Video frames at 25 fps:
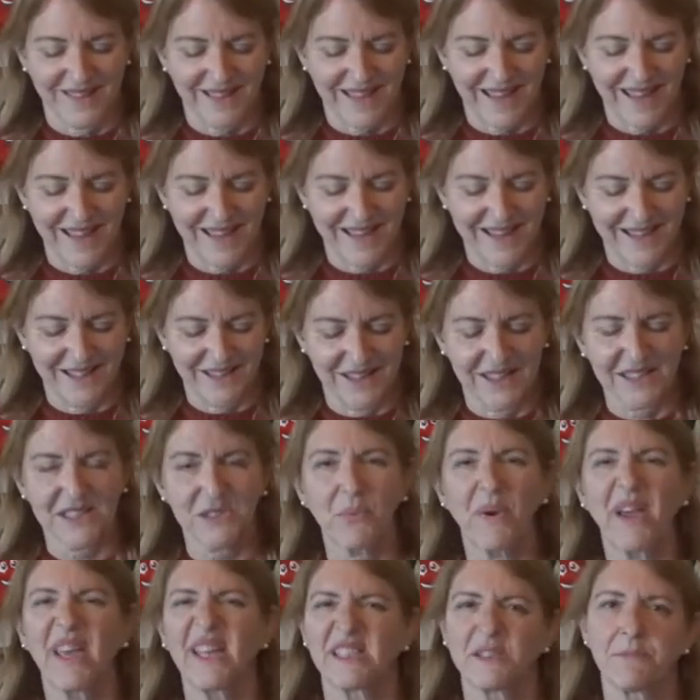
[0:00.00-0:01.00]
and this
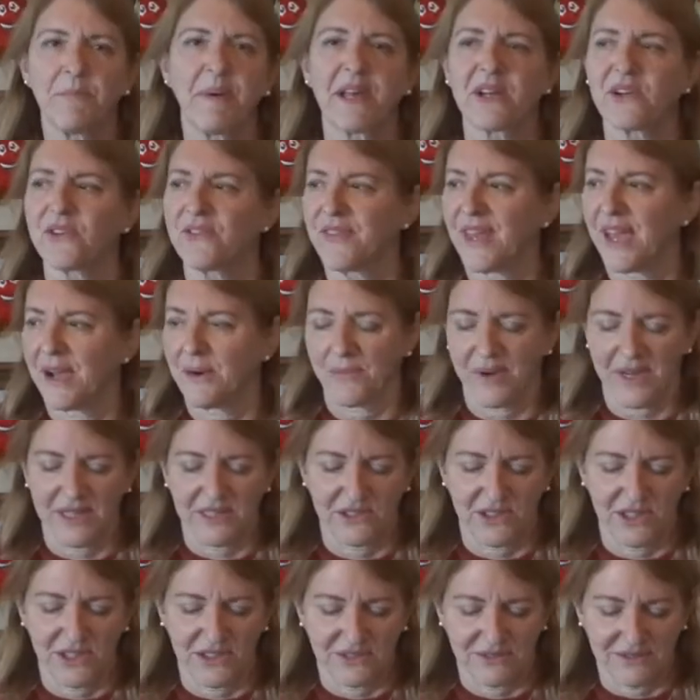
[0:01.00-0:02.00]
way, it's better that way
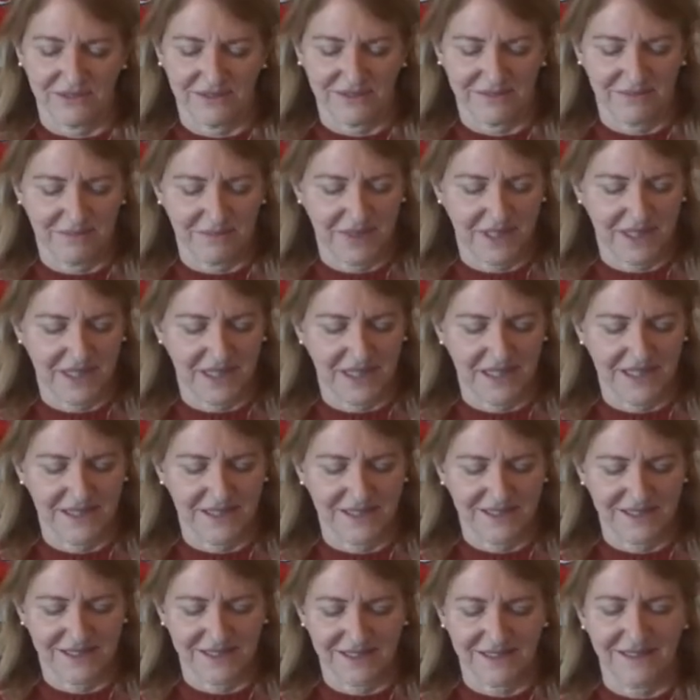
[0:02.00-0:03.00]
too,
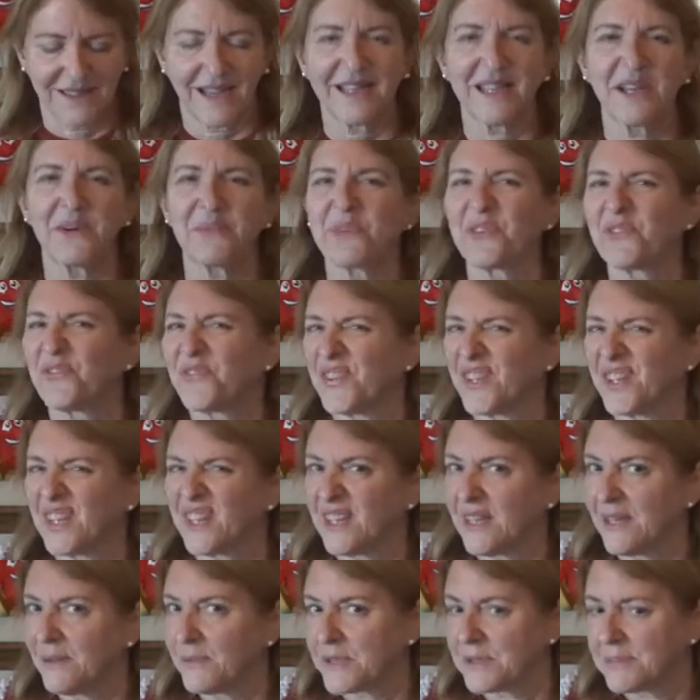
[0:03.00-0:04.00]
because I get real
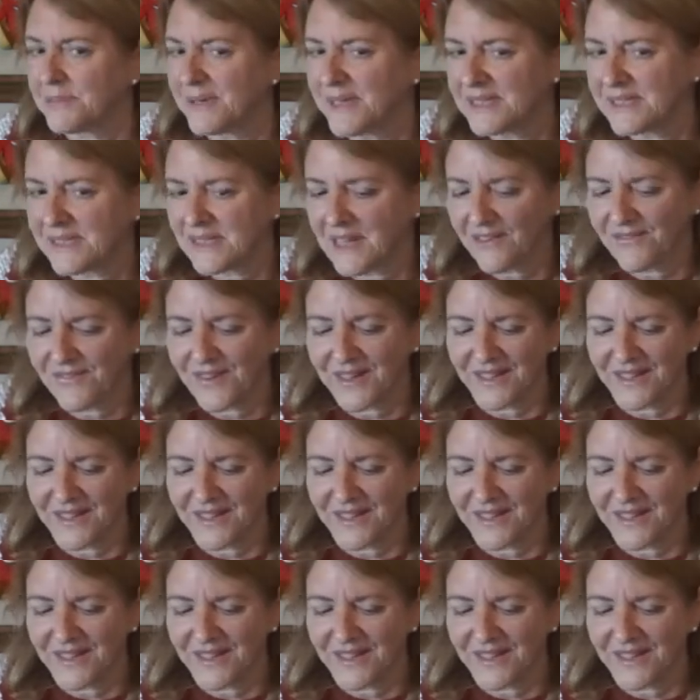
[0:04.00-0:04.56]
finicky with my stuff.